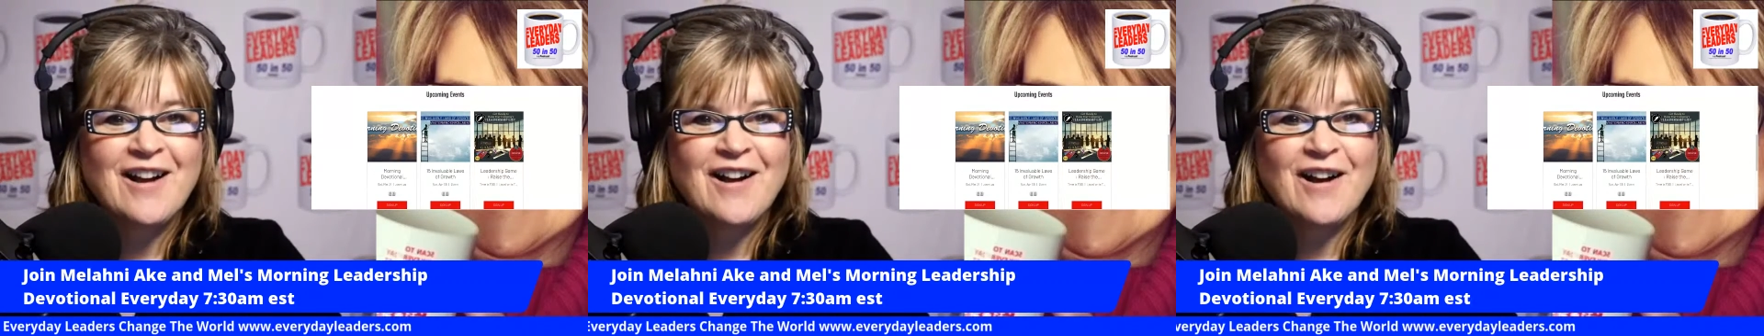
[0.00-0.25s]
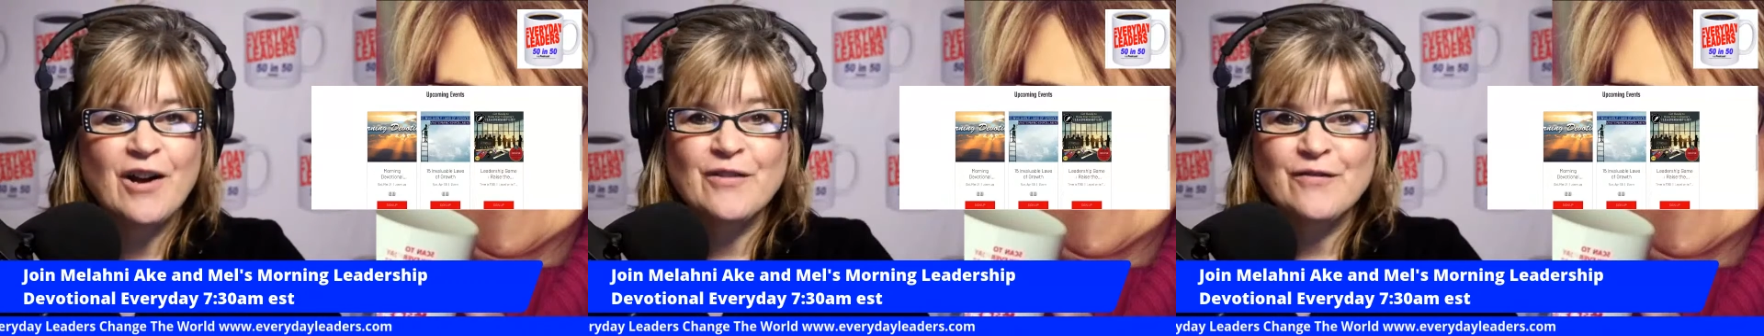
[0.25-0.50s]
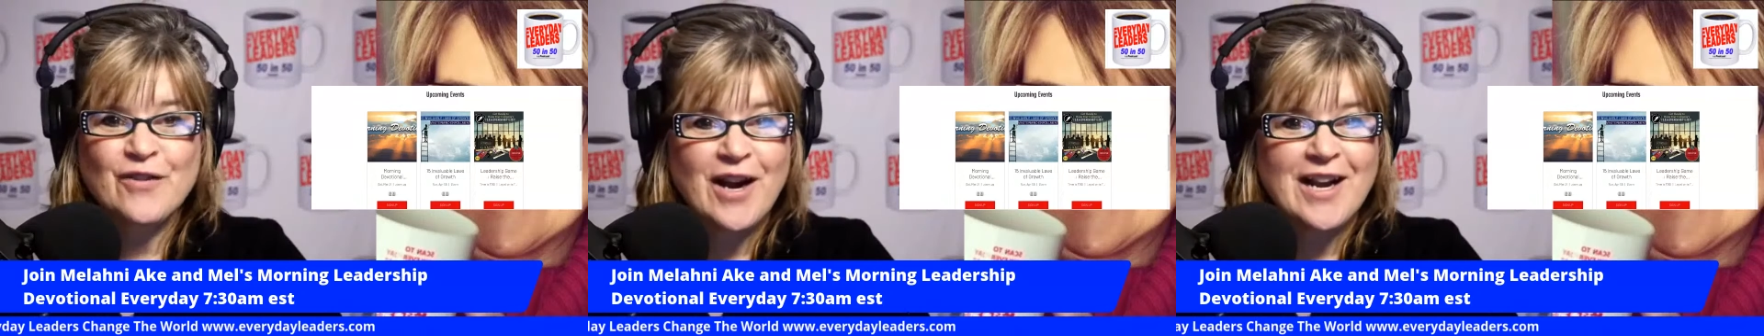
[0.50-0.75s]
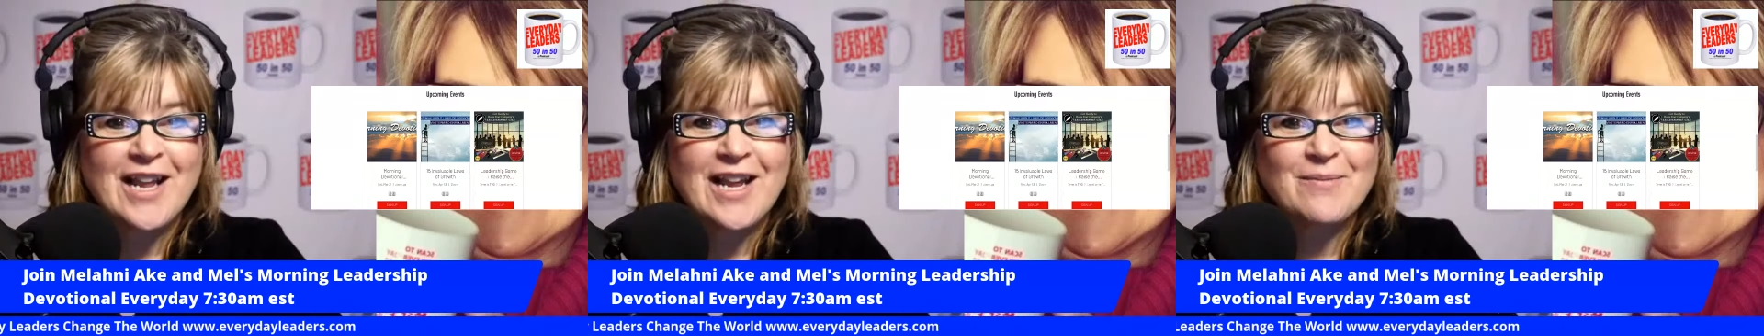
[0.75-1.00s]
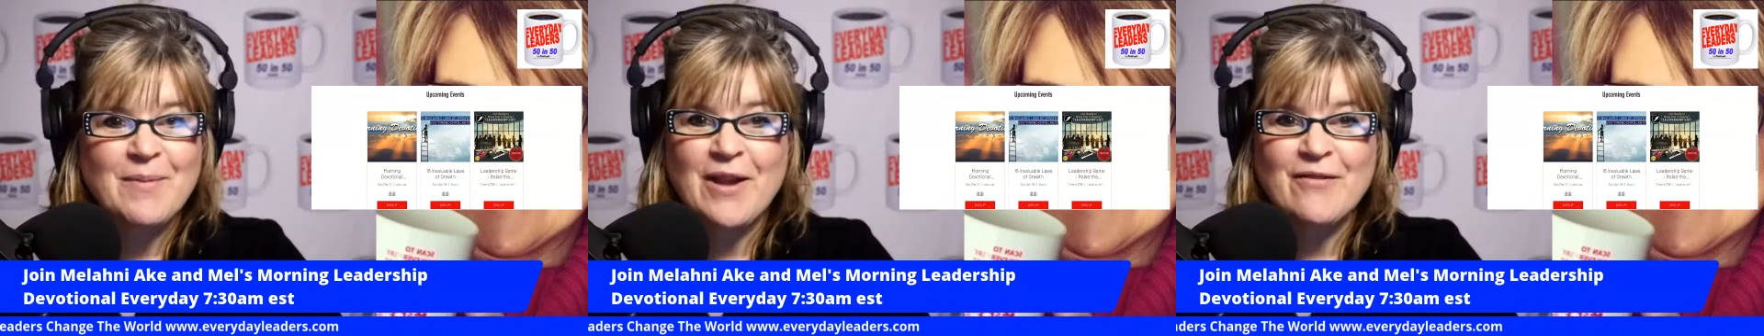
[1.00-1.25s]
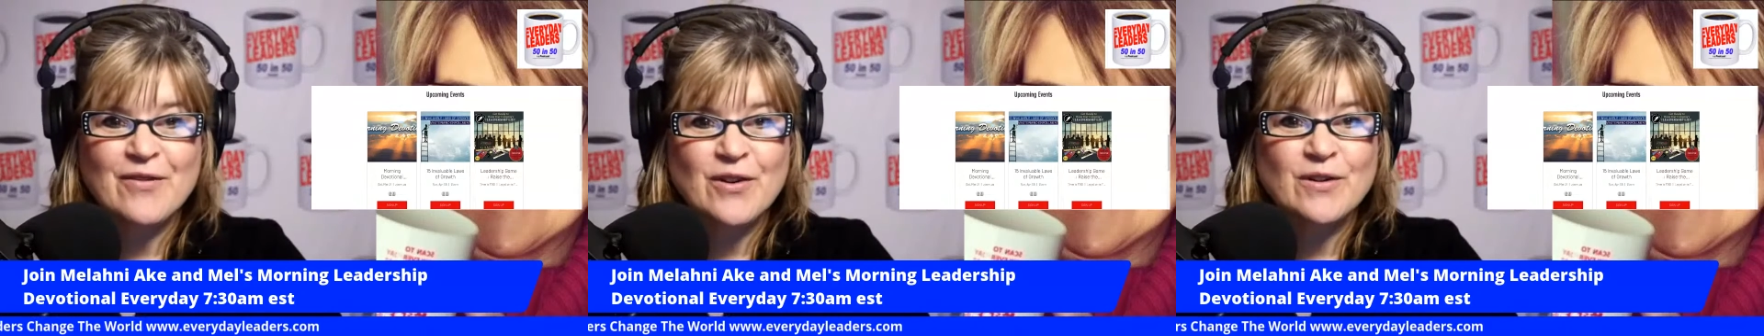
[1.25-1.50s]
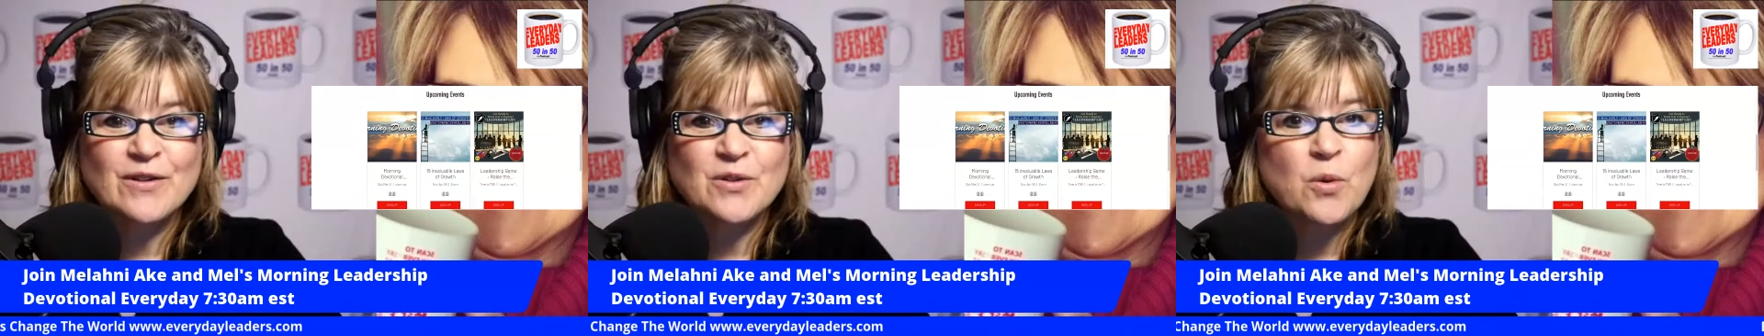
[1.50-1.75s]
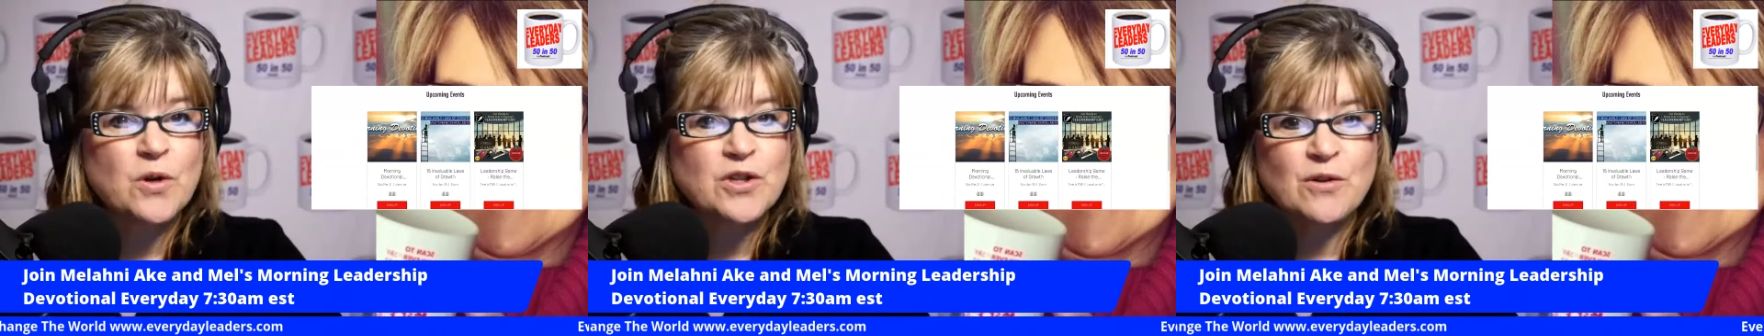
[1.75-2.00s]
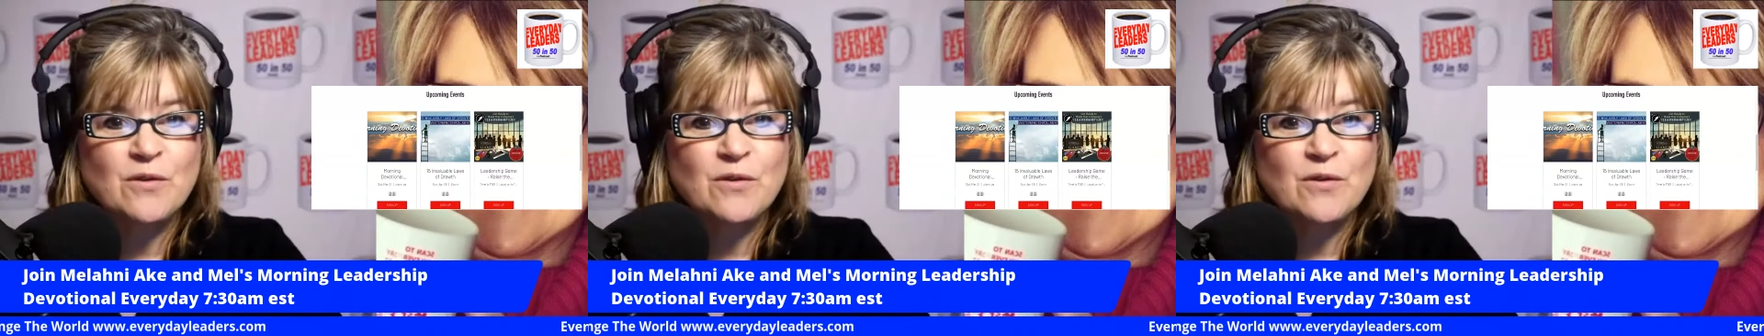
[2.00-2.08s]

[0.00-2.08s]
on Friday, May 1st or June